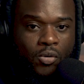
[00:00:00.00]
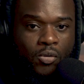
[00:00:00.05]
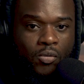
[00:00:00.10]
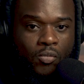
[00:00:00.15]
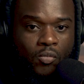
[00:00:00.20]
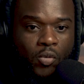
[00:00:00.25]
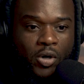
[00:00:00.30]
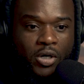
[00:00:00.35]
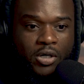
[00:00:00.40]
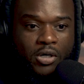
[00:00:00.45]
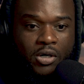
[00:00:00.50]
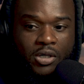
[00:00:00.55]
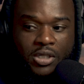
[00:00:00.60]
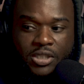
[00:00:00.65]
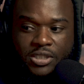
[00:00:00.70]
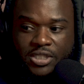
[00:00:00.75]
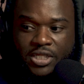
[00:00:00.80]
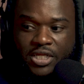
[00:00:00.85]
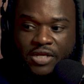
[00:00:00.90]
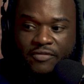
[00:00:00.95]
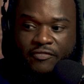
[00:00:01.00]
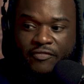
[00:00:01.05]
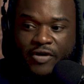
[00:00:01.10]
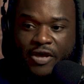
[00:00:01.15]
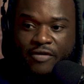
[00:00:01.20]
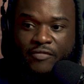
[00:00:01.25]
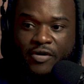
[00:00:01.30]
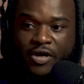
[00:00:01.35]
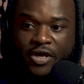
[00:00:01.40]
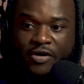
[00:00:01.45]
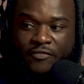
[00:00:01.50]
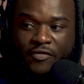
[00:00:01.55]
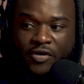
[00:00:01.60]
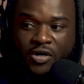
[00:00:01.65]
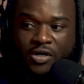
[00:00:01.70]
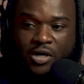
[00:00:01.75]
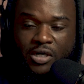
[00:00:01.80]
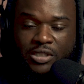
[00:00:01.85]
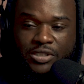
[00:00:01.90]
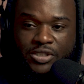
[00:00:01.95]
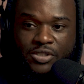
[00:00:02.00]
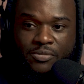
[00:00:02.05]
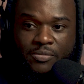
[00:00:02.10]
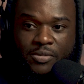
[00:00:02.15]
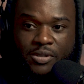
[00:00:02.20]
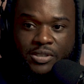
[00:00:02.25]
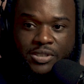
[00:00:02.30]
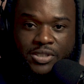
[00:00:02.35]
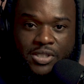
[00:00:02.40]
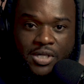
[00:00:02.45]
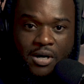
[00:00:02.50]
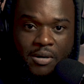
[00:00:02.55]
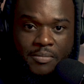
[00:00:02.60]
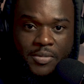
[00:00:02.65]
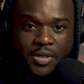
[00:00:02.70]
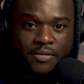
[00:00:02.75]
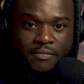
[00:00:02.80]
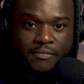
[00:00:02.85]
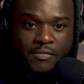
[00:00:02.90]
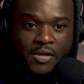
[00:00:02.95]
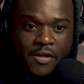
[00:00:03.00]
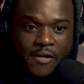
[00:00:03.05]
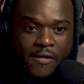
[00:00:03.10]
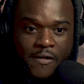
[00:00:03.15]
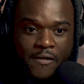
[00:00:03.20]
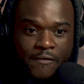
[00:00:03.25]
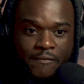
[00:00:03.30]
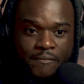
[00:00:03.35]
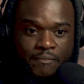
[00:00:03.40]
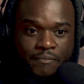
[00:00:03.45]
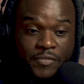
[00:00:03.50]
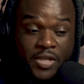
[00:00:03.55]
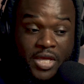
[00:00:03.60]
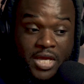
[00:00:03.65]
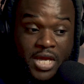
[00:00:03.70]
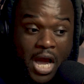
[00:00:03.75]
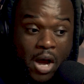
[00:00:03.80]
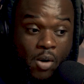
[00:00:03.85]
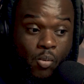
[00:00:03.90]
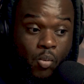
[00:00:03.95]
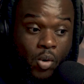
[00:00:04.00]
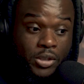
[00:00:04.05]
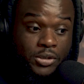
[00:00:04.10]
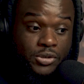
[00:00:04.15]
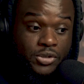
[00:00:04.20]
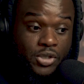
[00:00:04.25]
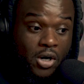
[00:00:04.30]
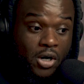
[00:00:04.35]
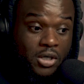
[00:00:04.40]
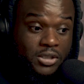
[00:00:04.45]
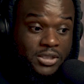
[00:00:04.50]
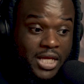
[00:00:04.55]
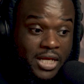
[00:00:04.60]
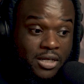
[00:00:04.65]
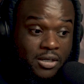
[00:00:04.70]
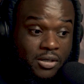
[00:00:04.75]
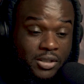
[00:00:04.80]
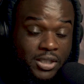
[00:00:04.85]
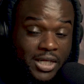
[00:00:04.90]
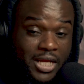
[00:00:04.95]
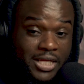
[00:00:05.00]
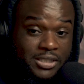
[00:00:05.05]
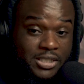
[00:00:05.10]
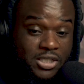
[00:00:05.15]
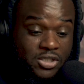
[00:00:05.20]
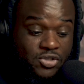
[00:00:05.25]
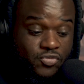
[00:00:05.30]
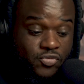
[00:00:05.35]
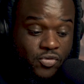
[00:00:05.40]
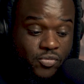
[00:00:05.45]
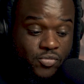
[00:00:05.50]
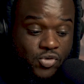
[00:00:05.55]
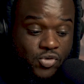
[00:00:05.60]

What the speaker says: What good is it if a customer is coming They got one dog that look like this from you,